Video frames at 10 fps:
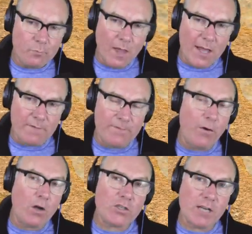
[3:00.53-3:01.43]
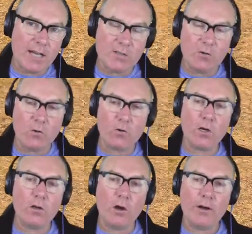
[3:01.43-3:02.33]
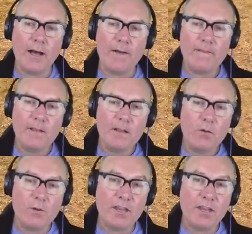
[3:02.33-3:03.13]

And a Foch as an autoloader with